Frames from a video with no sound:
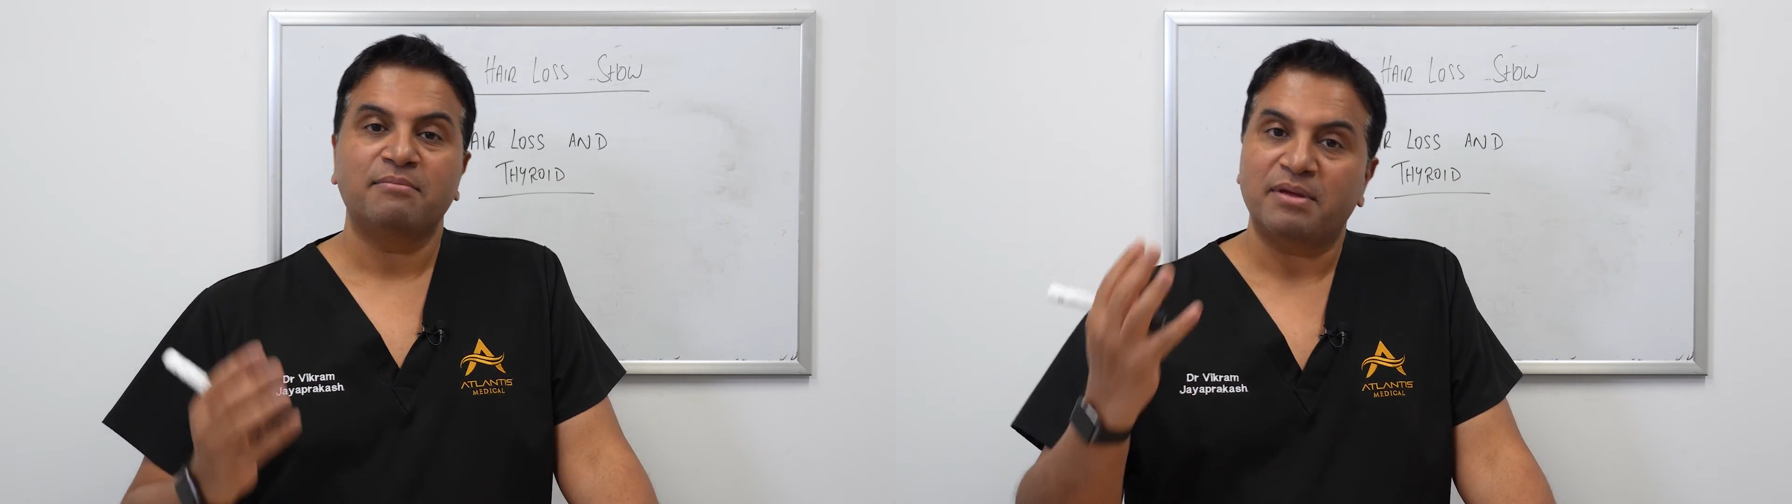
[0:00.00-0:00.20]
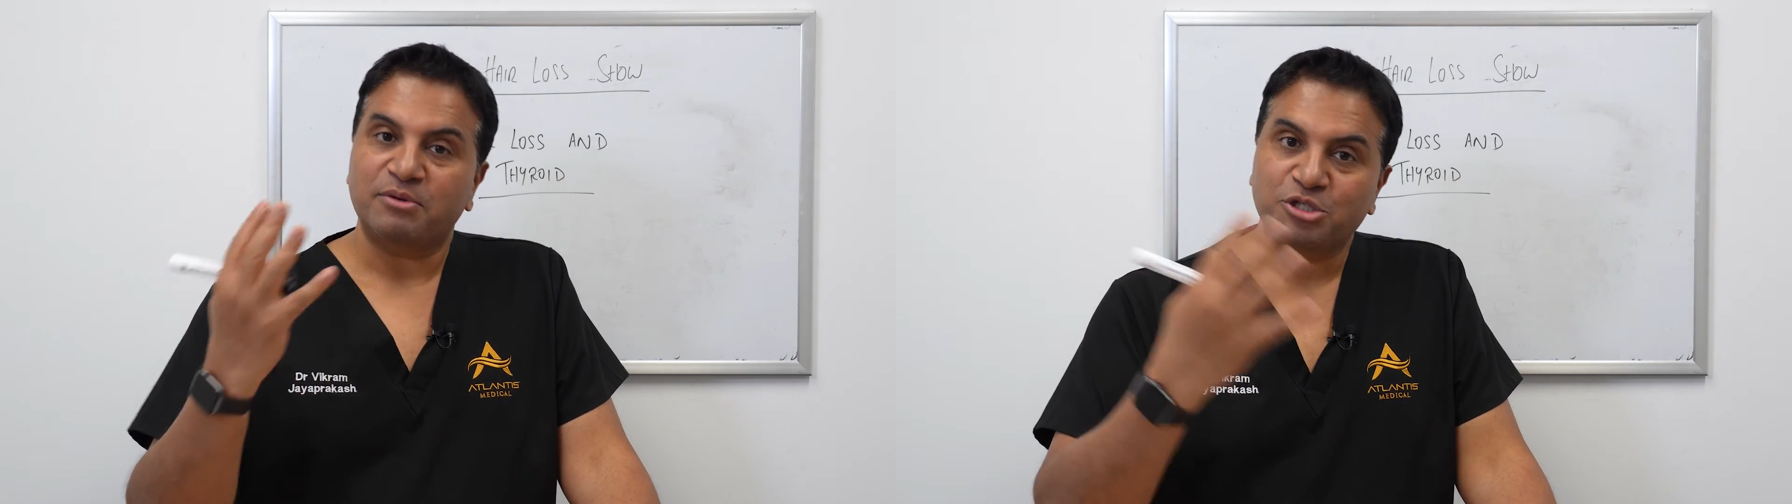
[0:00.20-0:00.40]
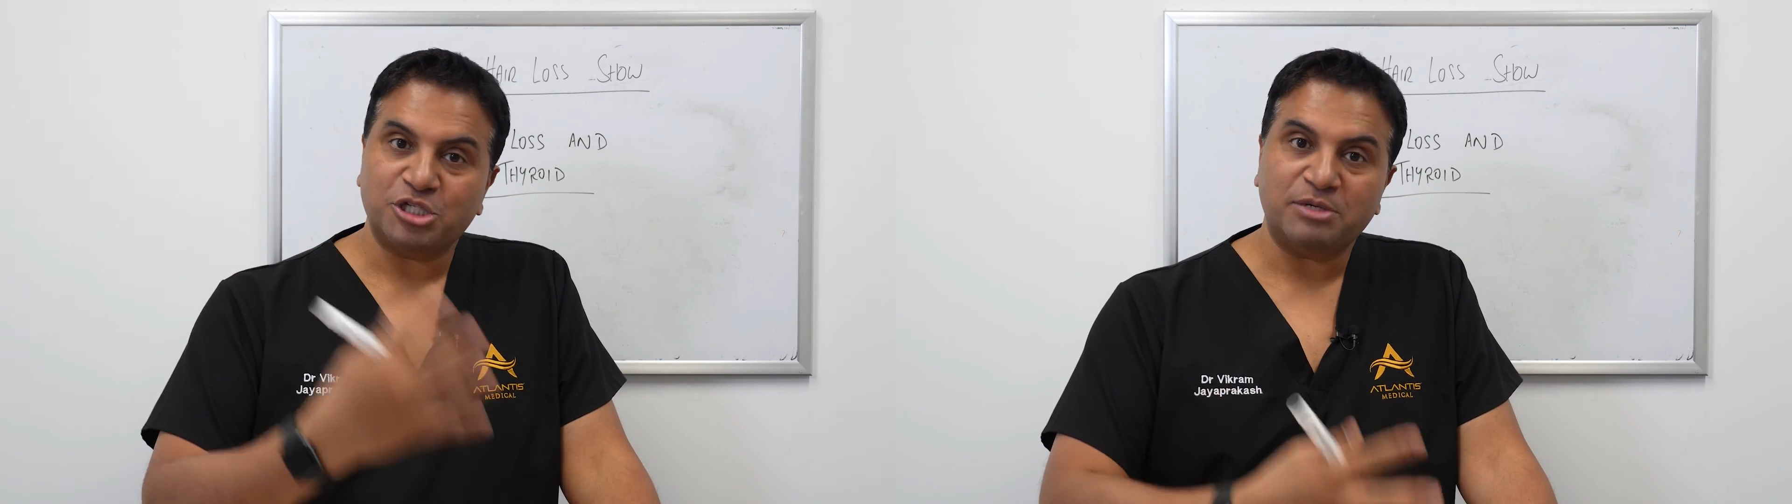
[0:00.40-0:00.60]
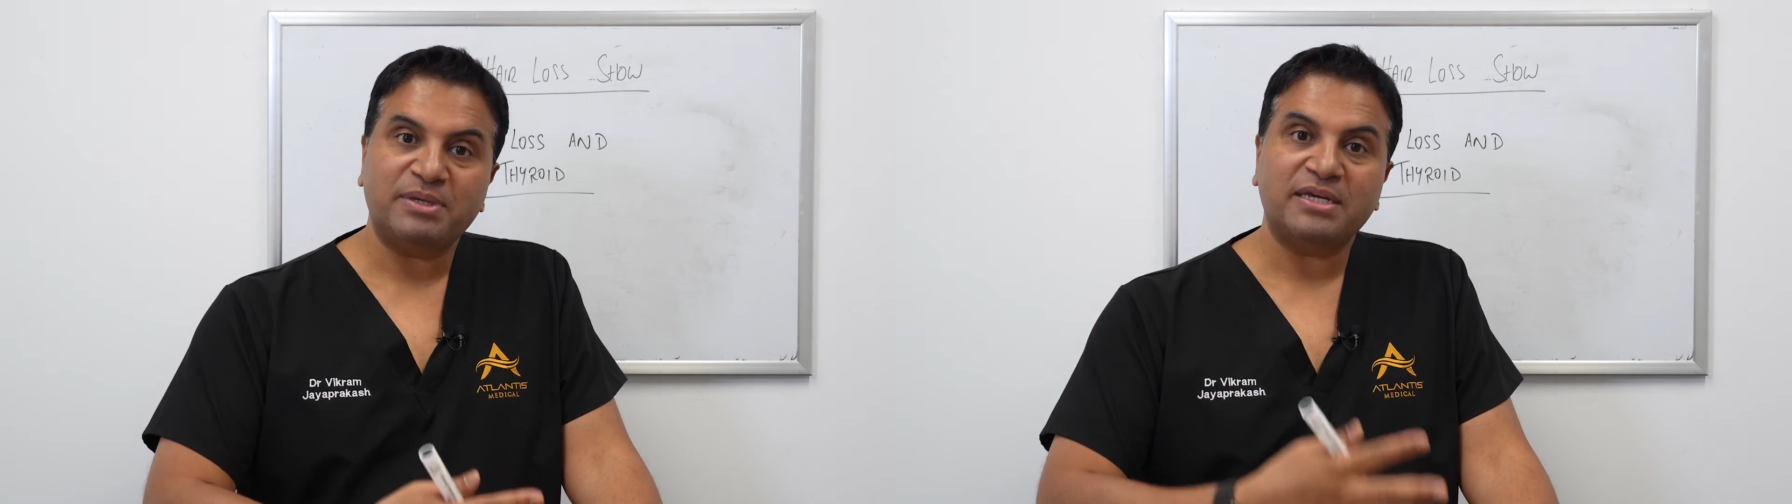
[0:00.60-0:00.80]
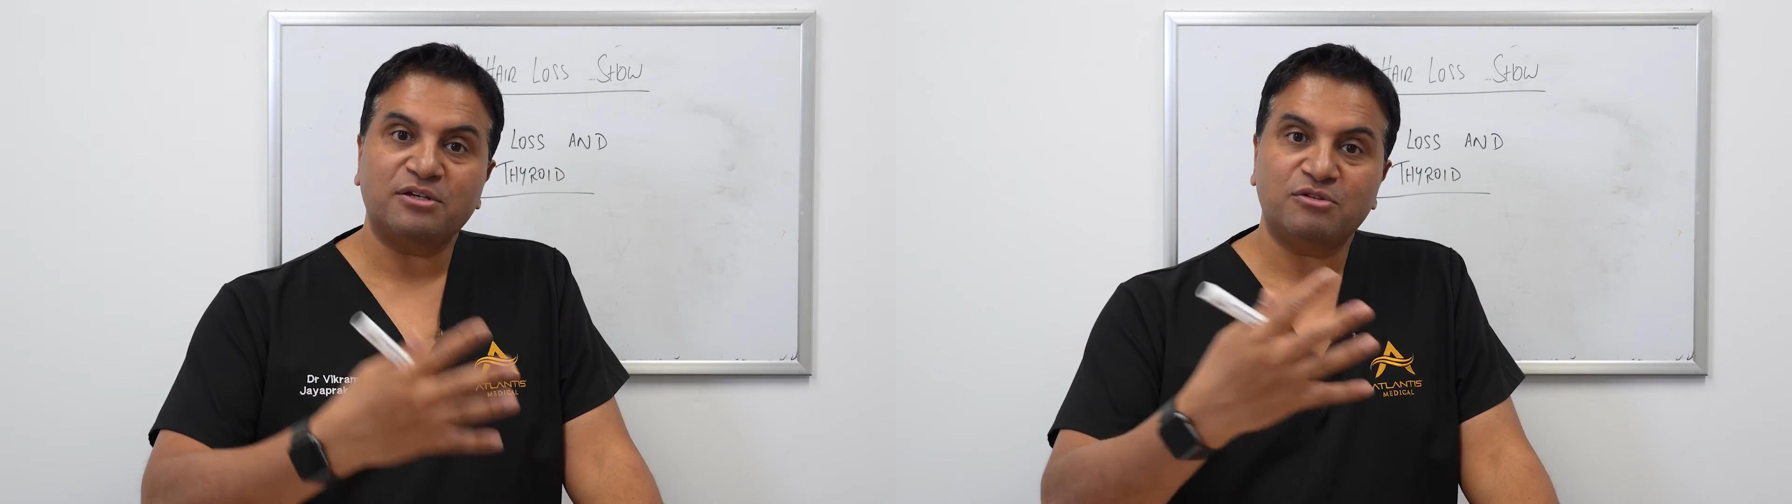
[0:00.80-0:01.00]
Maybe your
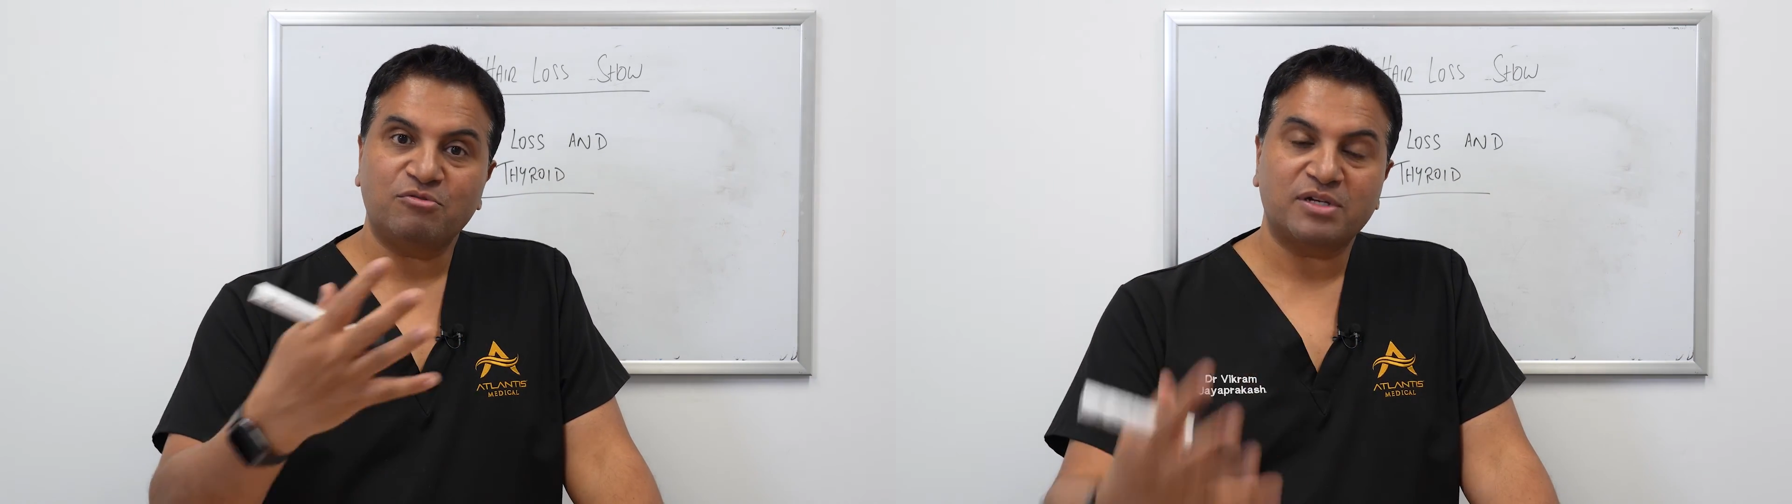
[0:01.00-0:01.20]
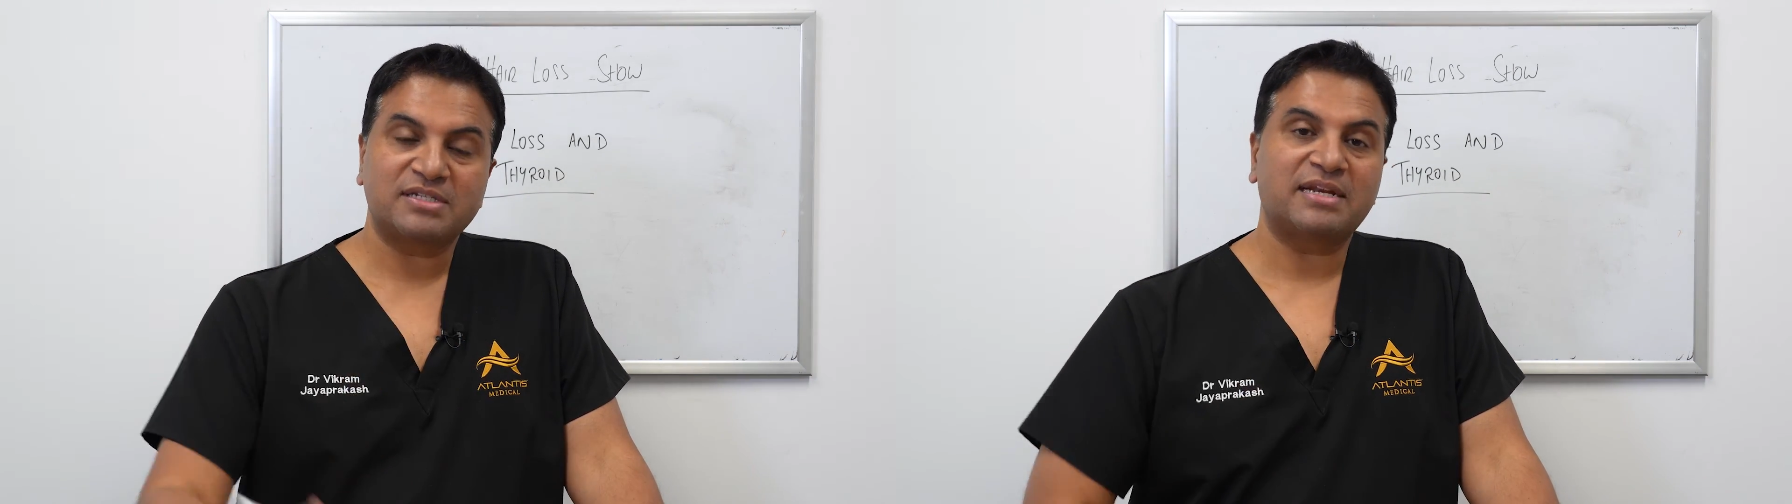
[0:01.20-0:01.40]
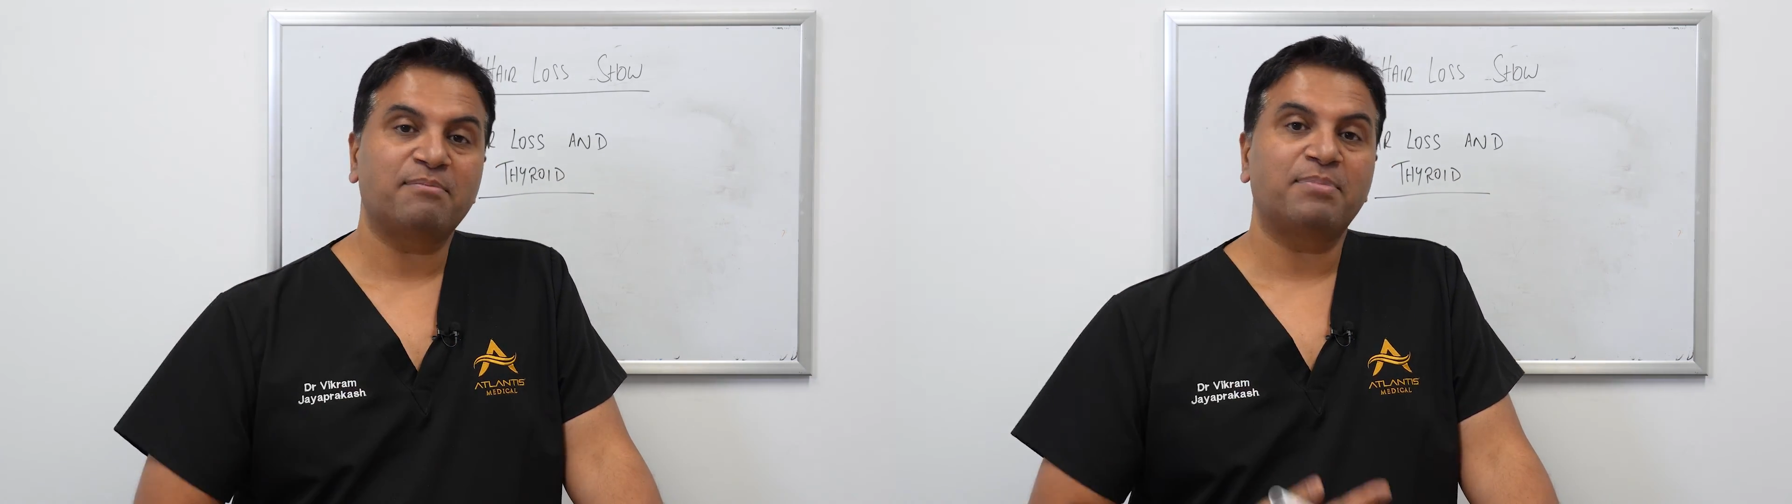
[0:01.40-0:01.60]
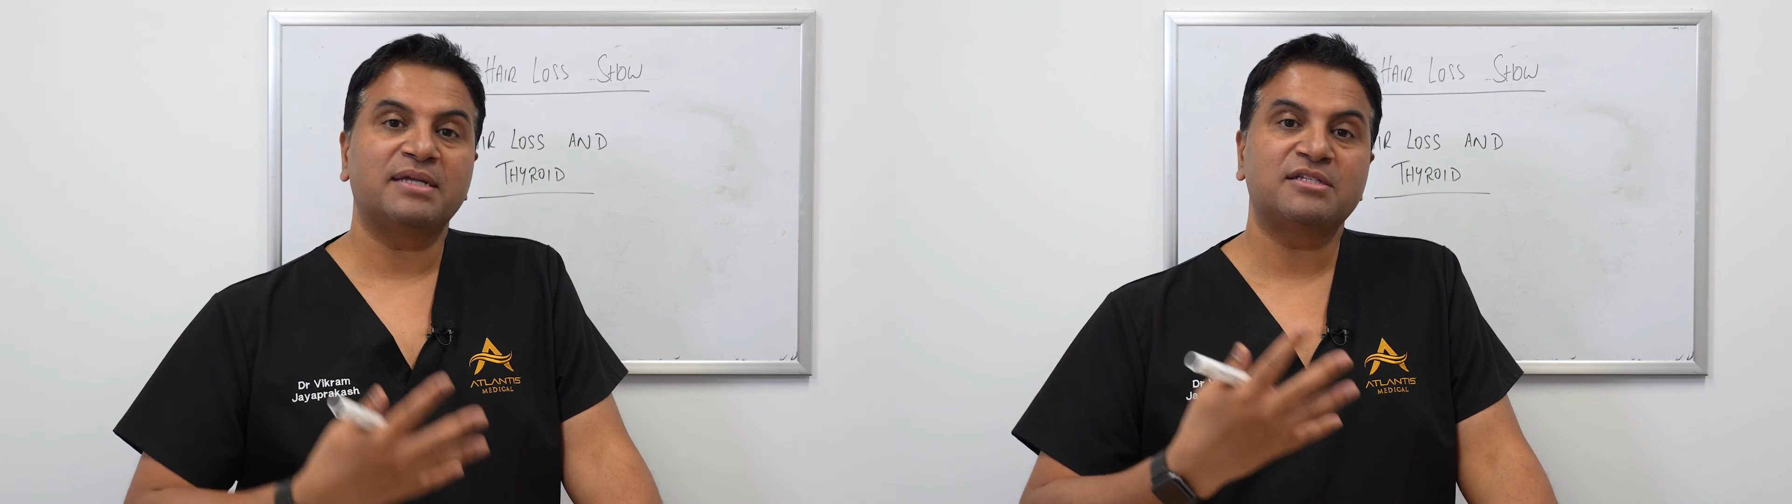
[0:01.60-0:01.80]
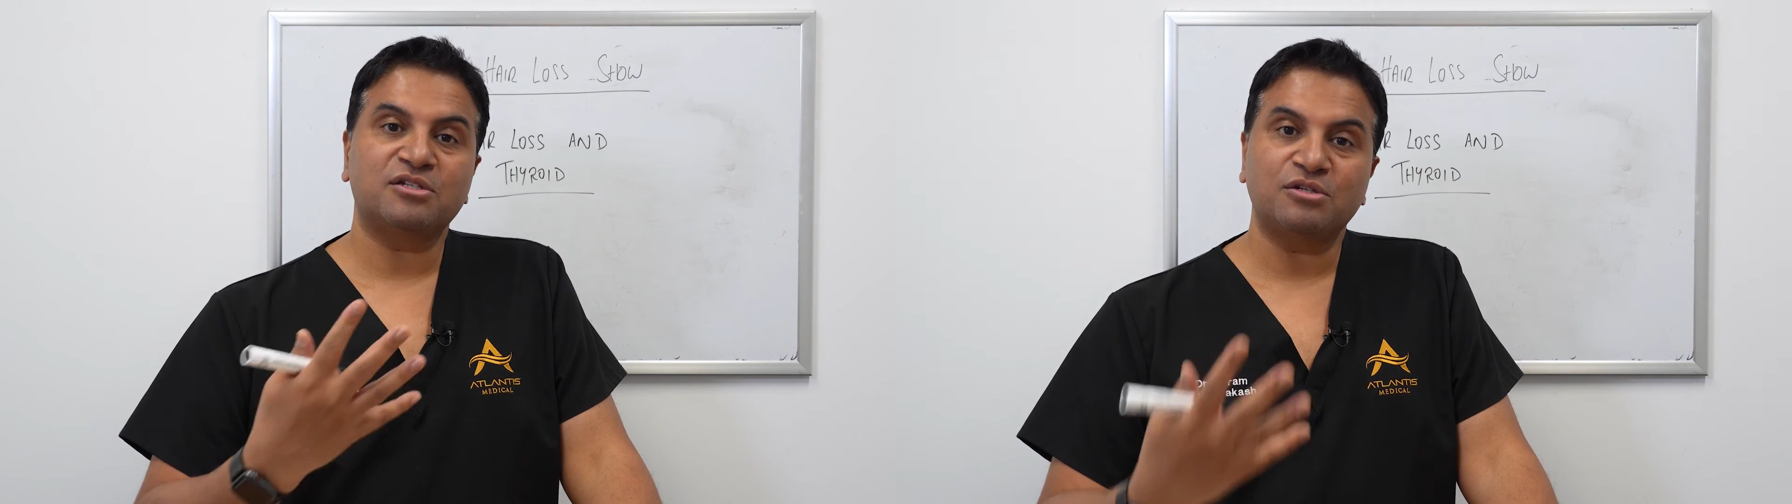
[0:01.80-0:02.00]
GP can run a set of bloods